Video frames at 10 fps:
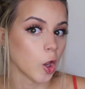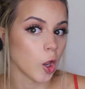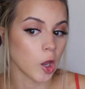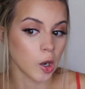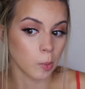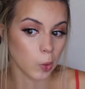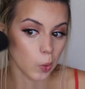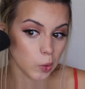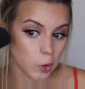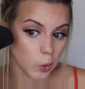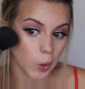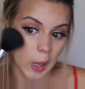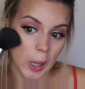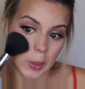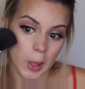and I'm going to
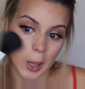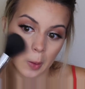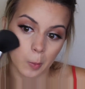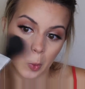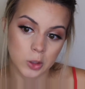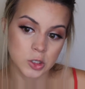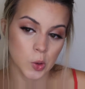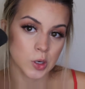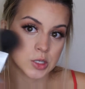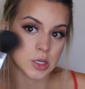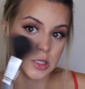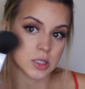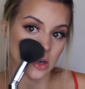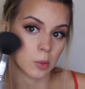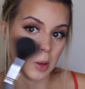add that more towards the
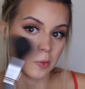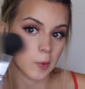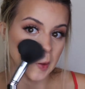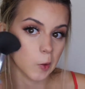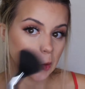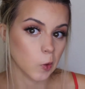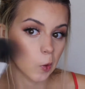center of my face.